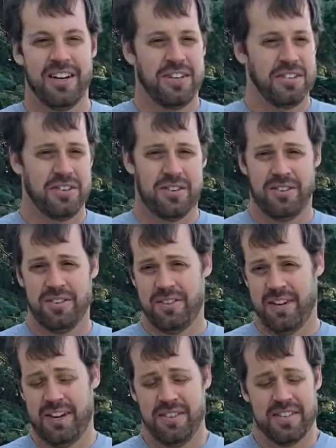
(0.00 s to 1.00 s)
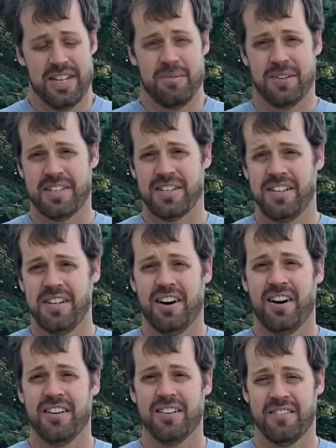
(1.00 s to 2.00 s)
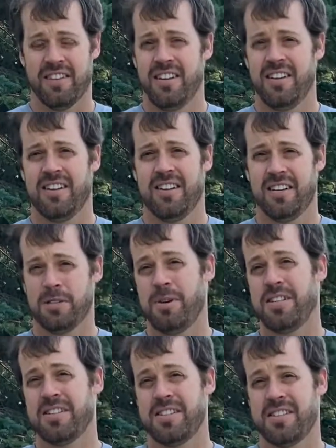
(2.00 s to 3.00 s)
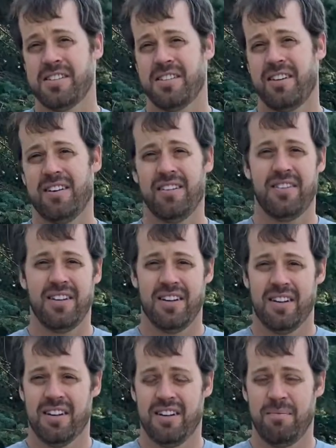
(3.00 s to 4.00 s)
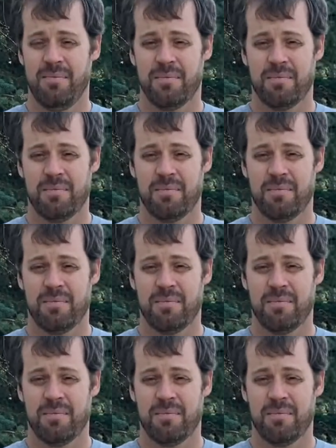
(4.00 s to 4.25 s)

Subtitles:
So I was able to see all of the expenses, all of the income,